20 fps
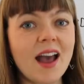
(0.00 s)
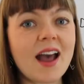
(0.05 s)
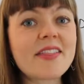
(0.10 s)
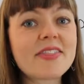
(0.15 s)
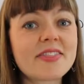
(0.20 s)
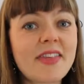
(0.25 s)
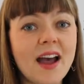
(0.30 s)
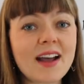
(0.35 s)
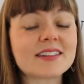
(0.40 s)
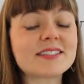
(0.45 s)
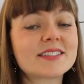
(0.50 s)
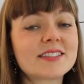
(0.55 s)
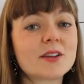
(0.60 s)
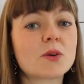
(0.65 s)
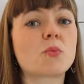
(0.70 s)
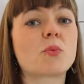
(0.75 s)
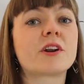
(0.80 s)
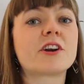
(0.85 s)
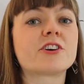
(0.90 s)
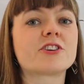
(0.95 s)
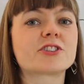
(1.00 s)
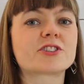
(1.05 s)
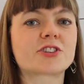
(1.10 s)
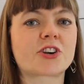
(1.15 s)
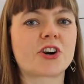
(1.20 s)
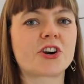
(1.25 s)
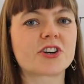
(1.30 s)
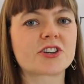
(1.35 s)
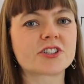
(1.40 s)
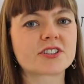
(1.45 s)
And that's the winner's
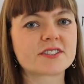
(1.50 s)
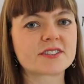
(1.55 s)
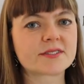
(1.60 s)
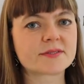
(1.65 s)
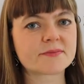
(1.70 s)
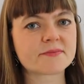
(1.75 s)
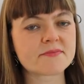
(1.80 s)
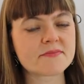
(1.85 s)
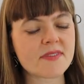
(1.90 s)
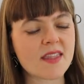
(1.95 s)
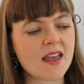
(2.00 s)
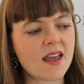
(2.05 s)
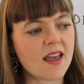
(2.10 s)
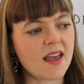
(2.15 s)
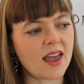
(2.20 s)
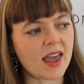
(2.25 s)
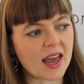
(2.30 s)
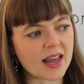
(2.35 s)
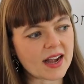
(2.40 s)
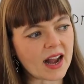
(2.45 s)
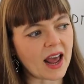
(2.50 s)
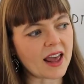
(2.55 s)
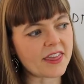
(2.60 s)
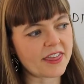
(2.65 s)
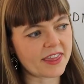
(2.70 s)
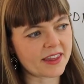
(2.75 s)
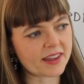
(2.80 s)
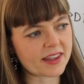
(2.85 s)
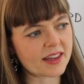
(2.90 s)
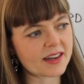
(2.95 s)
curse. And I
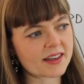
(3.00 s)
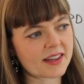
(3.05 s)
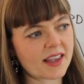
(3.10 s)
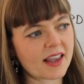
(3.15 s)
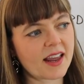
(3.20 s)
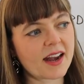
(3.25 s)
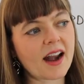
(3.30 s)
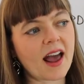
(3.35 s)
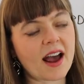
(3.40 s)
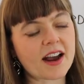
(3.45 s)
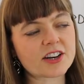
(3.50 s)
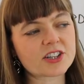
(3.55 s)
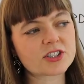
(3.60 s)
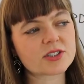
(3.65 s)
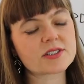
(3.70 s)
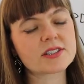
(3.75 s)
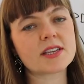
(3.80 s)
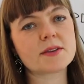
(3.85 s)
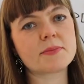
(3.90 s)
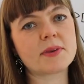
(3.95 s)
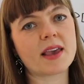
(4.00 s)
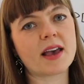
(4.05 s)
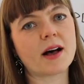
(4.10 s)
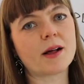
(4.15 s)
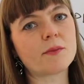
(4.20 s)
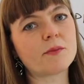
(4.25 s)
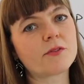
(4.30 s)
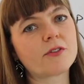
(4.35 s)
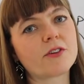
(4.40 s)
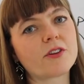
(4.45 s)
think it can actually be
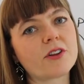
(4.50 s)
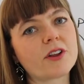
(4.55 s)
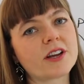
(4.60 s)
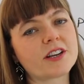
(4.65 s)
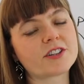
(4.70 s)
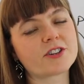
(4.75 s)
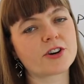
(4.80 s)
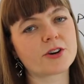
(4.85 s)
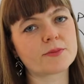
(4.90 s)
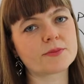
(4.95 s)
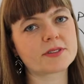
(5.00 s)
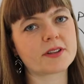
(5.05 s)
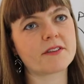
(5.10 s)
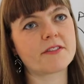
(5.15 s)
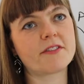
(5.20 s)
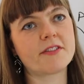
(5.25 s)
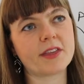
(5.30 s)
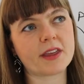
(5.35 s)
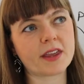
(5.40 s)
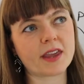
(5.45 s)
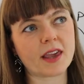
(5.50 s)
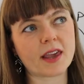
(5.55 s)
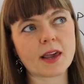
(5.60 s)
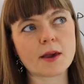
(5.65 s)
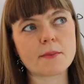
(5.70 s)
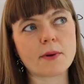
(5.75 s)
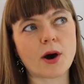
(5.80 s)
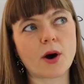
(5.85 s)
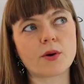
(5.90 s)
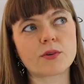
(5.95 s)
helpful in terms of thinking
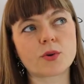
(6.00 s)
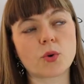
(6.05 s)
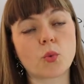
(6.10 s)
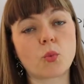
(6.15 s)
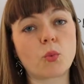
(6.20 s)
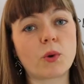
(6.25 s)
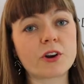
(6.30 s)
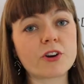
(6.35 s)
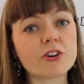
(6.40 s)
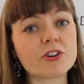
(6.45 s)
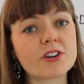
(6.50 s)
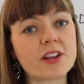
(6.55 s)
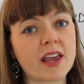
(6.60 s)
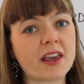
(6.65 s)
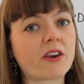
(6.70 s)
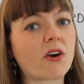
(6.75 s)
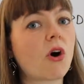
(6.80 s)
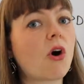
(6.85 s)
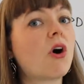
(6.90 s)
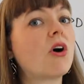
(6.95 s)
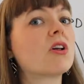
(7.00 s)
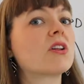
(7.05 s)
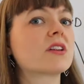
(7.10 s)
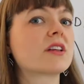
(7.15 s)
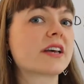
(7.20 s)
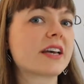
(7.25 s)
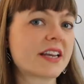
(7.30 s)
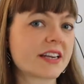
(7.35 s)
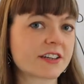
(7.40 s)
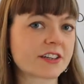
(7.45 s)
about winner take
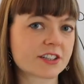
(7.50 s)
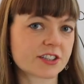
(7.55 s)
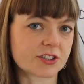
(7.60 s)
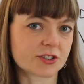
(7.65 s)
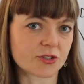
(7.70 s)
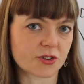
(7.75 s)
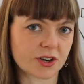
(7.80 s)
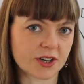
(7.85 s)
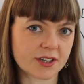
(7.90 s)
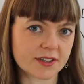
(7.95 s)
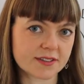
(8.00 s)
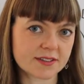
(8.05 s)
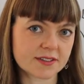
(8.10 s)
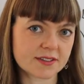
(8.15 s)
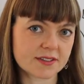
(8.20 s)
all industries.